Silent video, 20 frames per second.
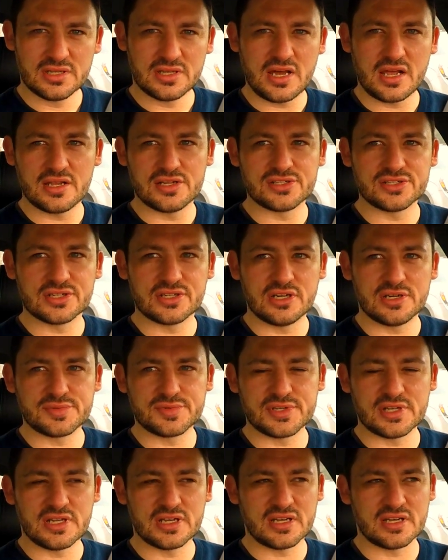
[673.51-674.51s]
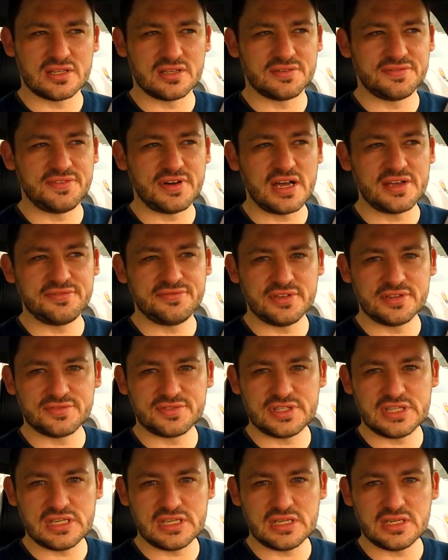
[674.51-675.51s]
That engine comes on like on the
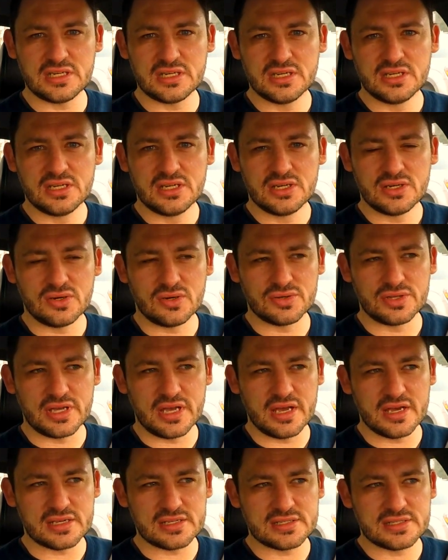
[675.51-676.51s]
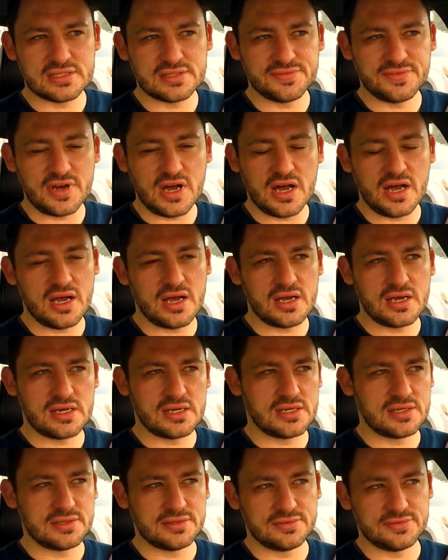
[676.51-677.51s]
550 or the
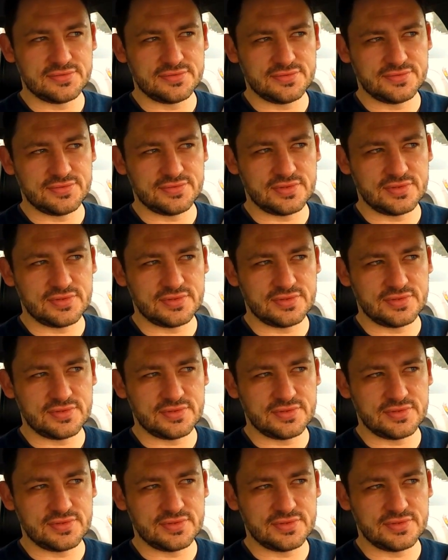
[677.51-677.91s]
X5.